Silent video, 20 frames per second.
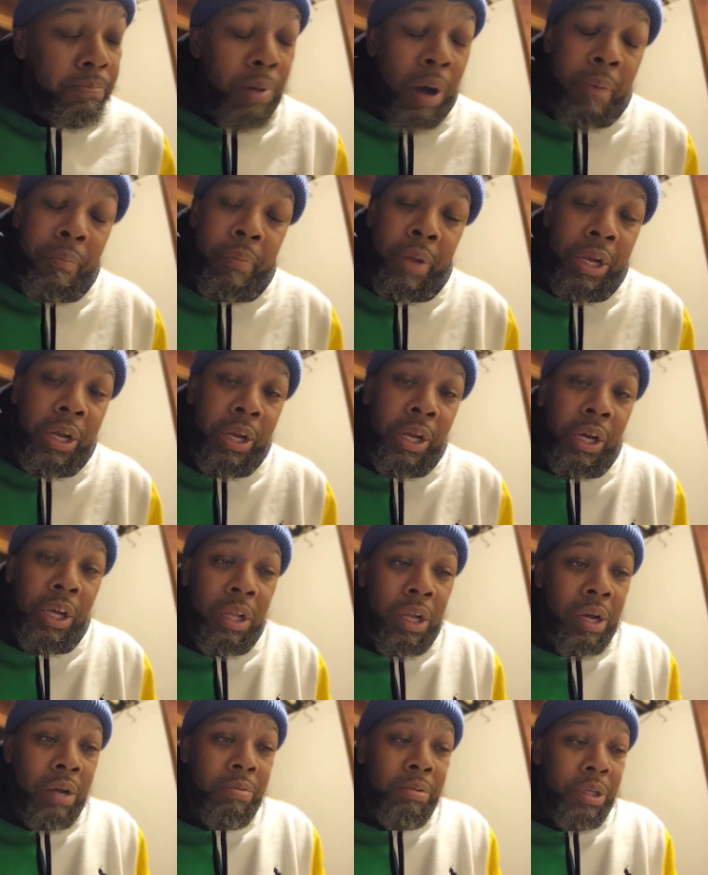bumping in the
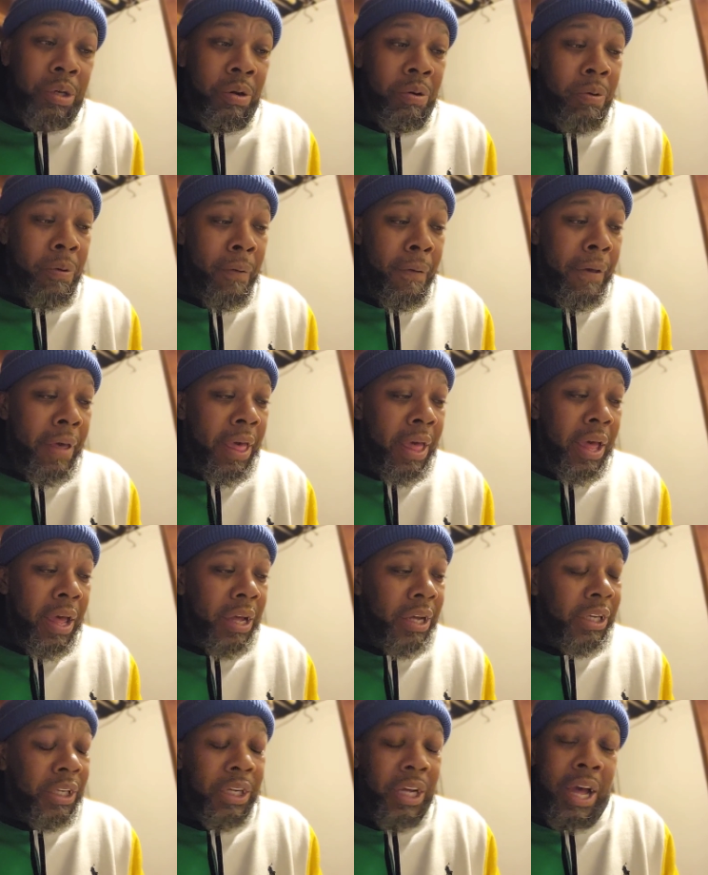club. So
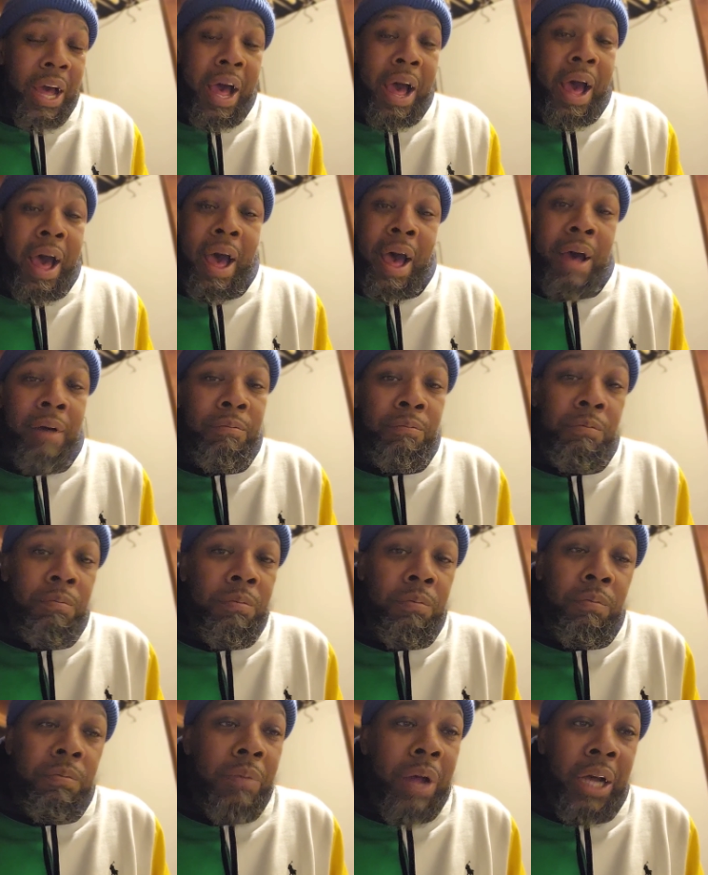I
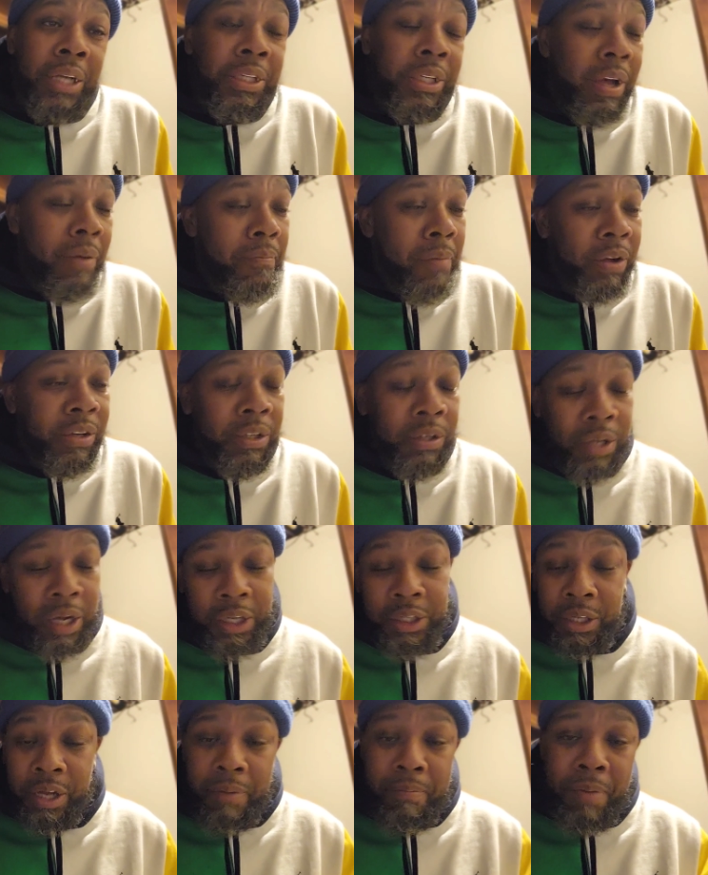set my
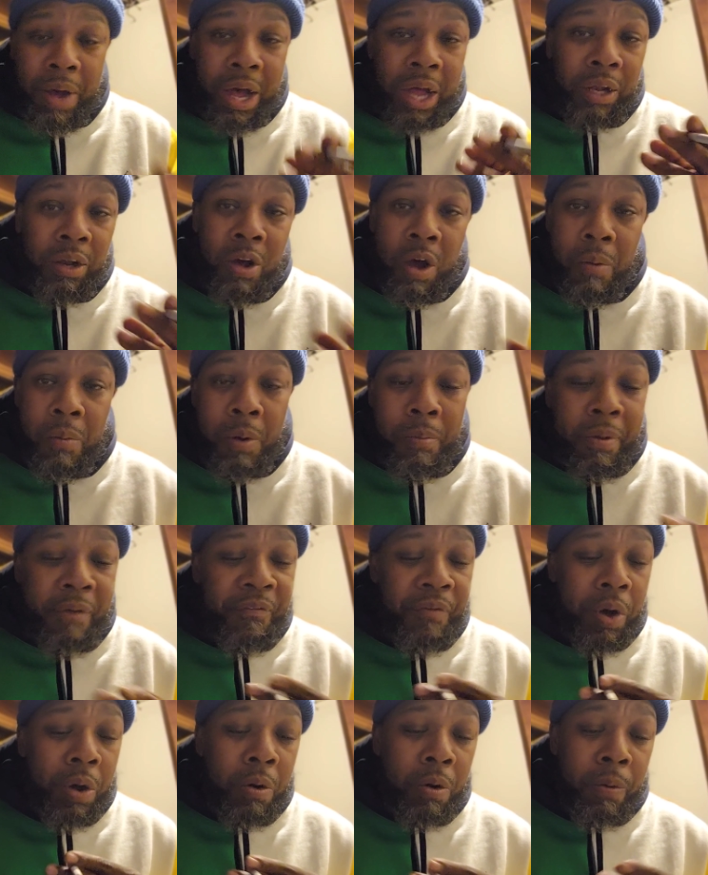alarm on my
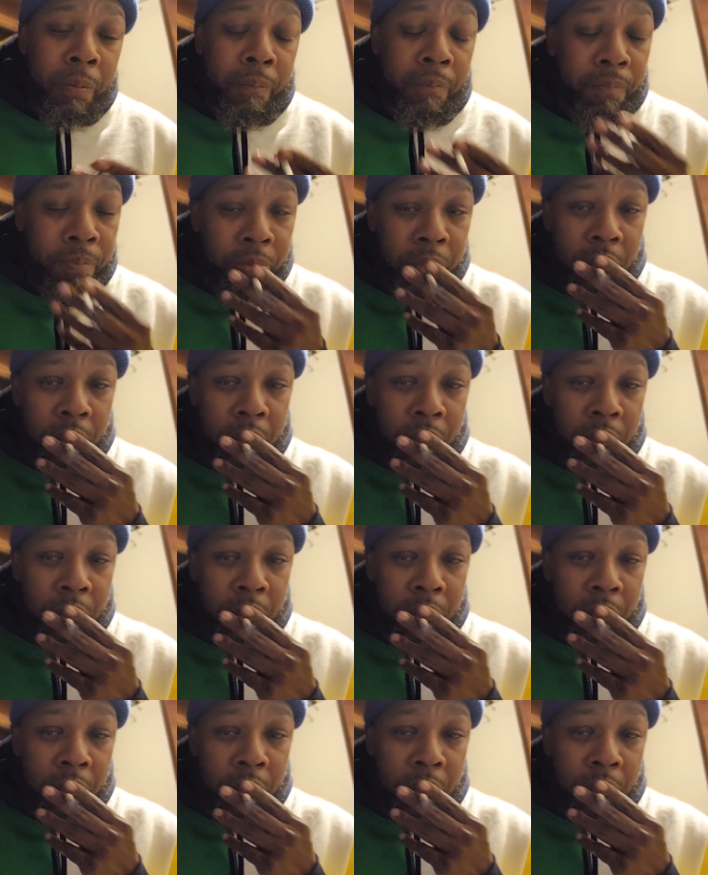phone.